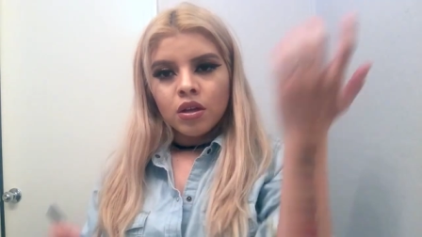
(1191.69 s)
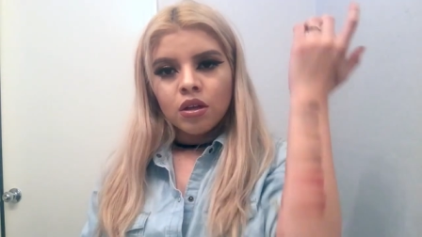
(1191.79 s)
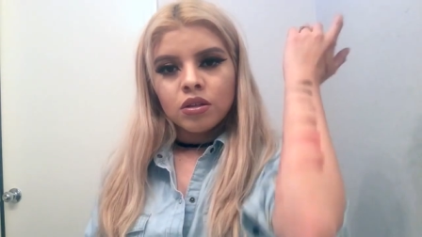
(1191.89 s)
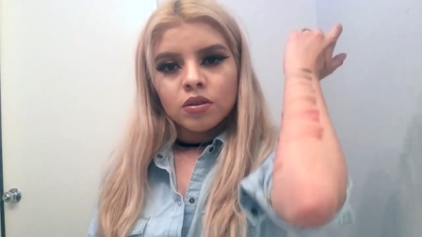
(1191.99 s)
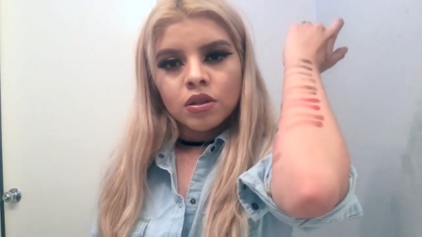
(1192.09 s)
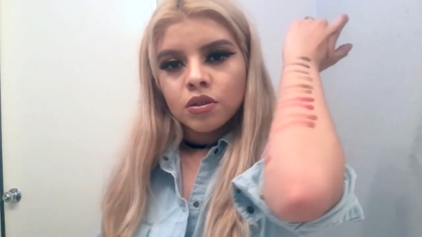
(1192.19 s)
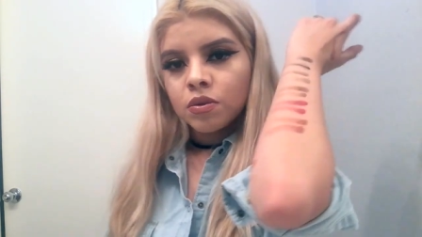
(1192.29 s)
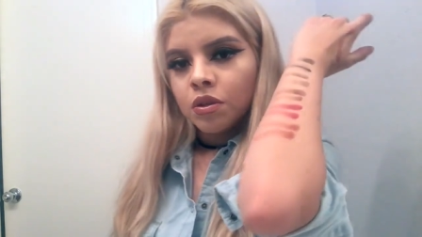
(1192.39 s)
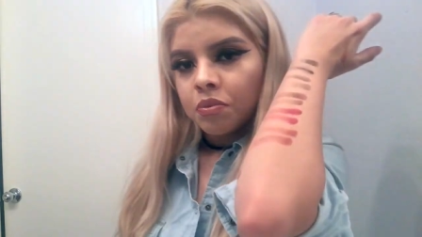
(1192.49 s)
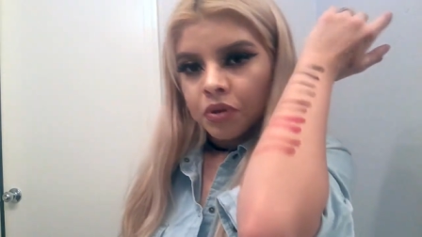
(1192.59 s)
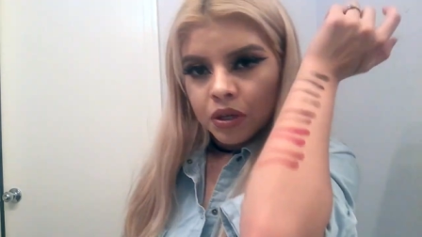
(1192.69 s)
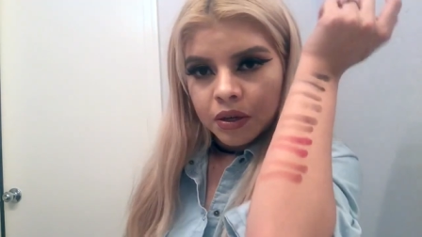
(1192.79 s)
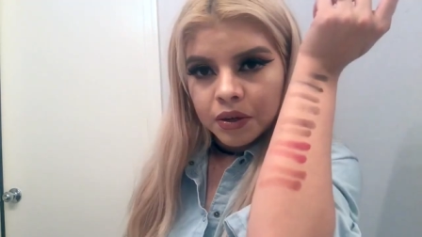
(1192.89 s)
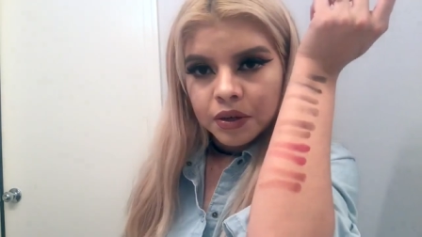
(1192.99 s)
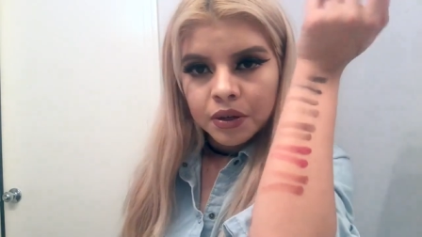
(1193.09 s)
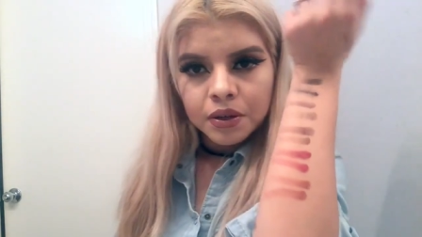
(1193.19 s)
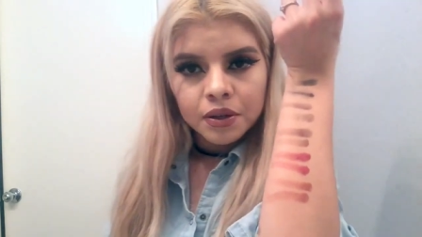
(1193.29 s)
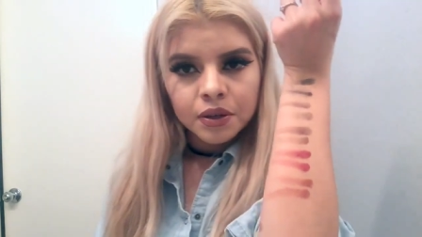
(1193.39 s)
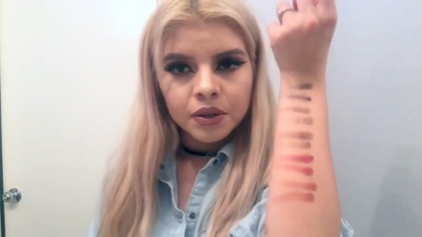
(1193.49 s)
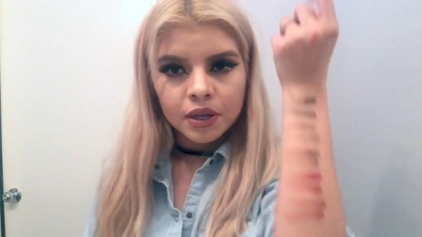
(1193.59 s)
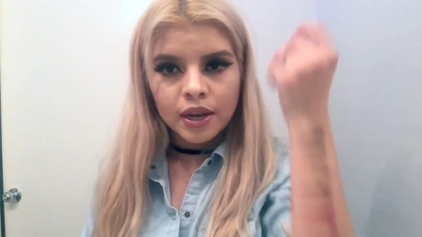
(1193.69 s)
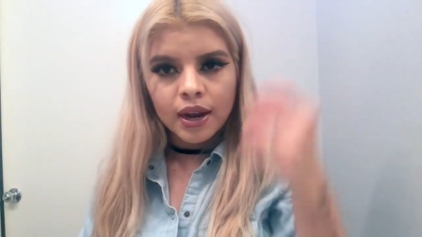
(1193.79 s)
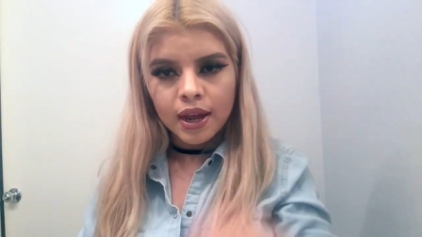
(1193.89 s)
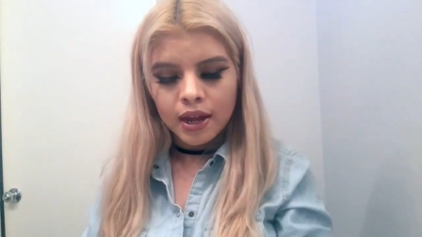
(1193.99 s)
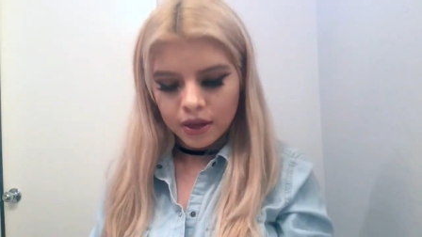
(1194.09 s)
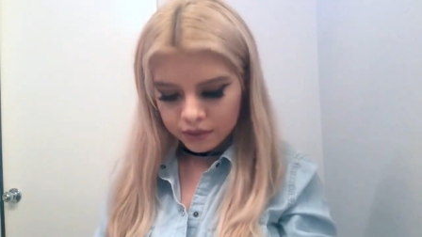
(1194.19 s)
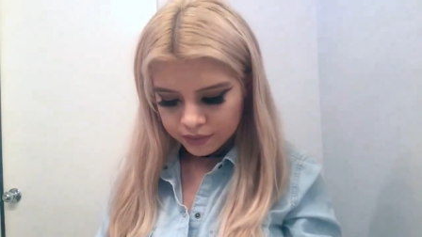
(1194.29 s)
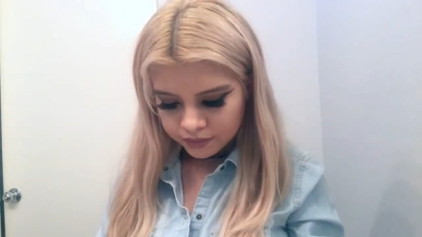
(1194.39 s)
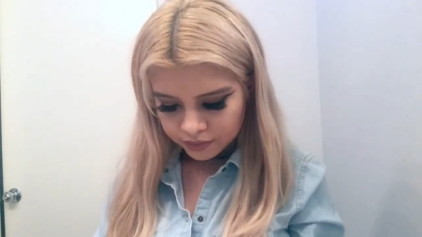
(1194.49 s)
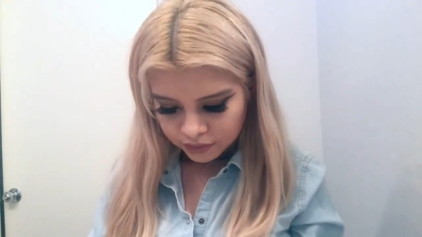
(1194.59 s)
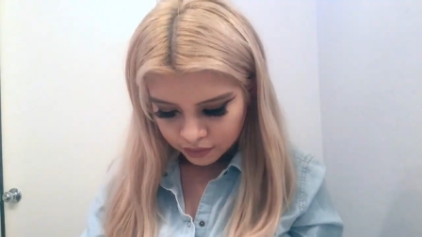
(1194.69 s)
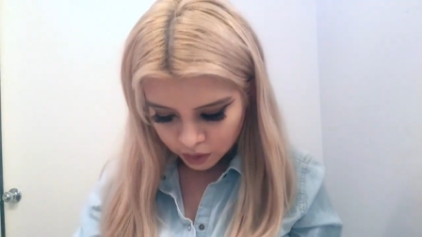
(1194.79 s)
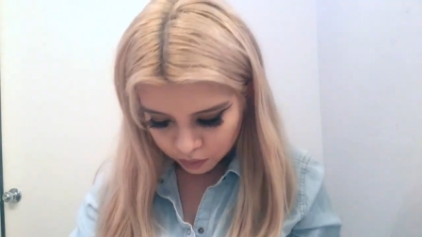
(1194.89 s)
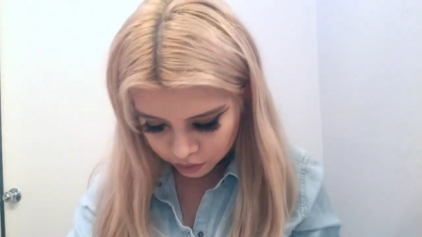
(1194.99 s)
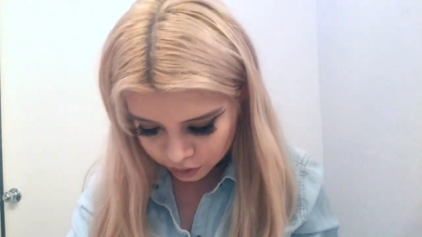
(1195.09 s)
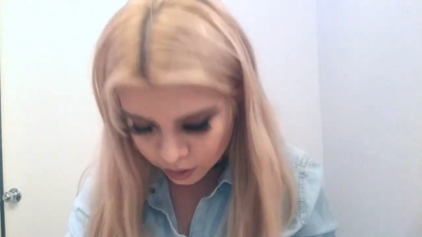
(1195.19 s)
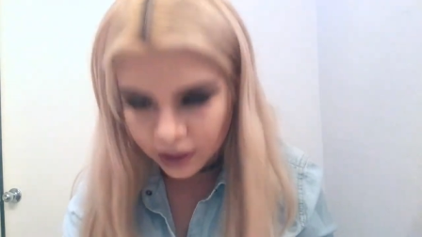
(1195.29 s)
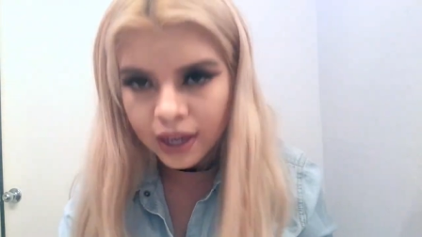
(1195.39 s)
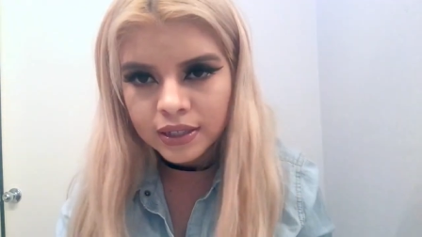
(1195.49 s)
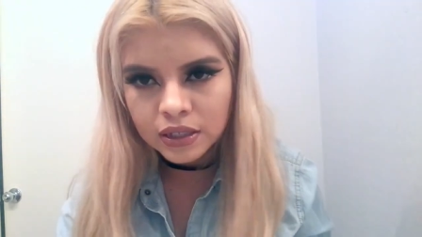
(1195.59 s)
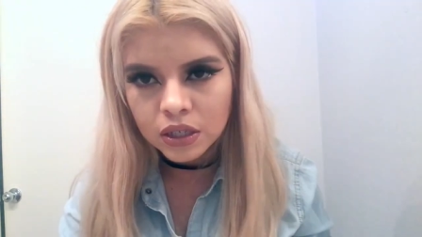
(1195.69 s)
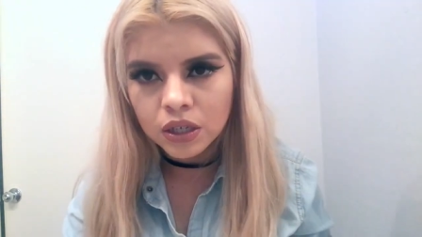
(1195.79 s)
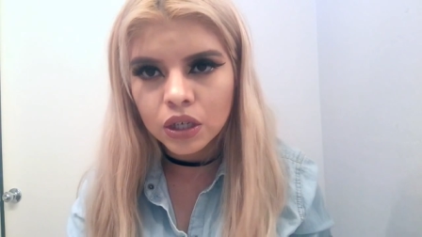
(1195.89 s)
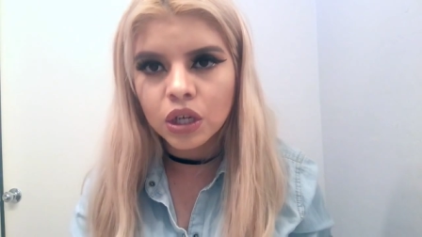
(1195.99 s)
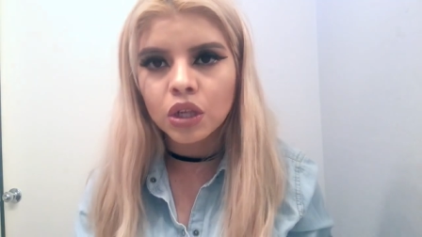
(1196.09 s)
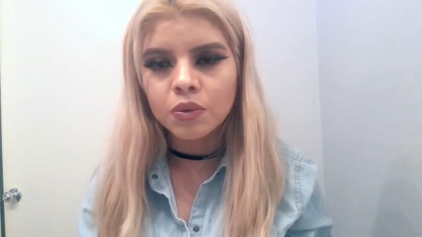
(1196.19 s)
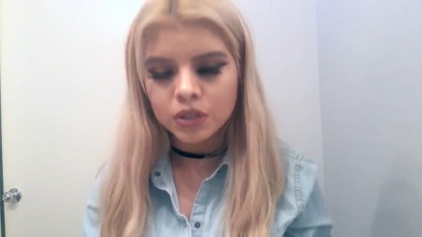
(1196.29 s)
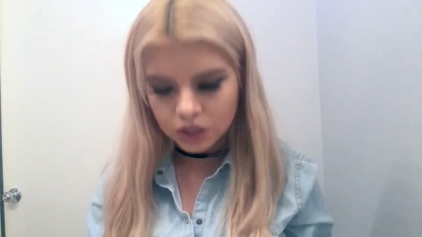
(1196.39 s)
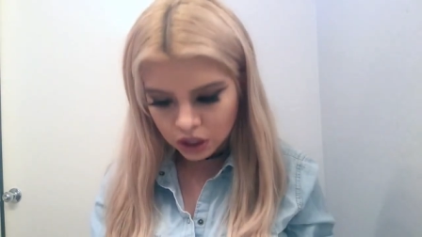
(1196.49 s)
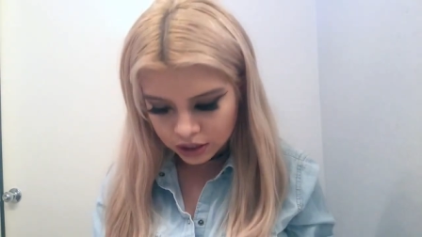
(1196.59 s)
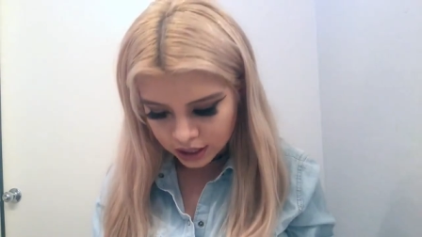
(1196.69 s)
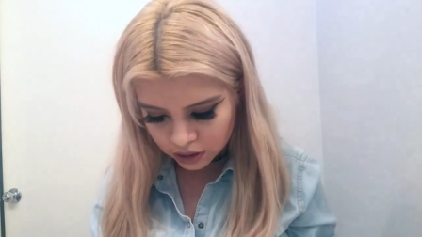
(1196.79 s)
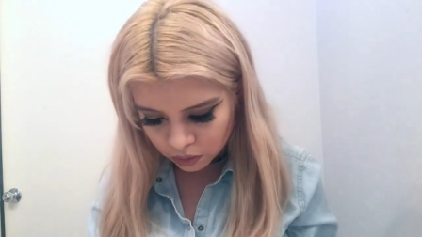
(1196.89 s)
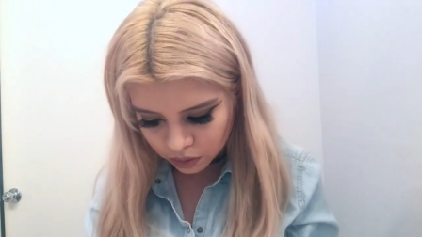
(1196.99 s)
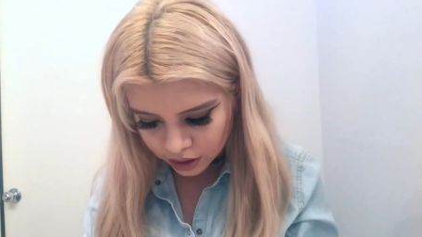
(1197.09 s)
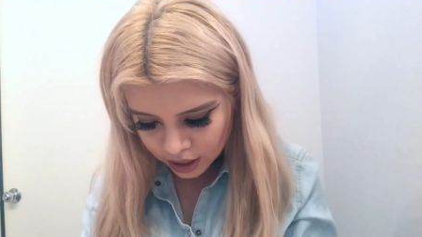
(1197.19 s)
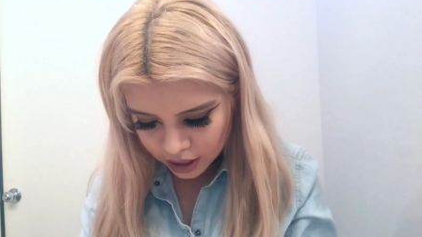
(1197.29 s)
So it looks really pretty. Now, to our last color, which is called Sandalwood.